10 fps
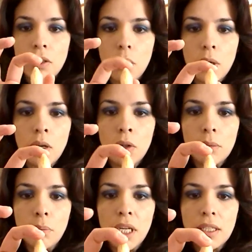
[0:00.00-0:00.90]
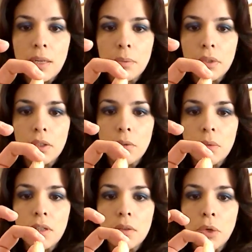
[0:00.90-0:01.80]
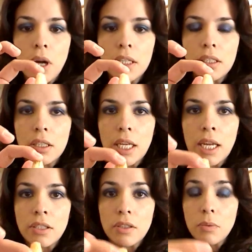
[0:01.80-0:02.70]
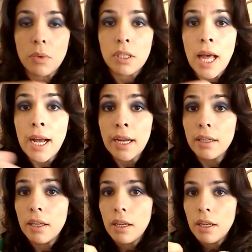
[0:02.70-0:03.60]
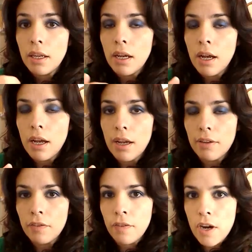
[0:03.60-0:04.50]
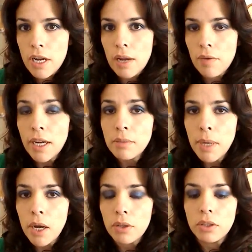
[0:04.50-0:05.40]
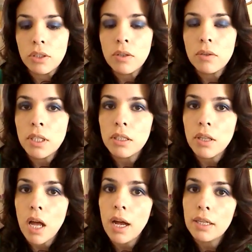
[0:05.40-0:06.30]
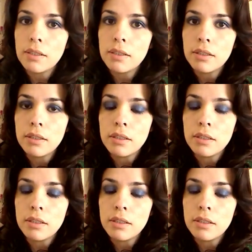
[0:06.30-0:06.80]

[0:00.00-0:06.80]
so it only picked up a little bit of the product on the edges, and with that uh, Farinay rice powder you don't need a lot.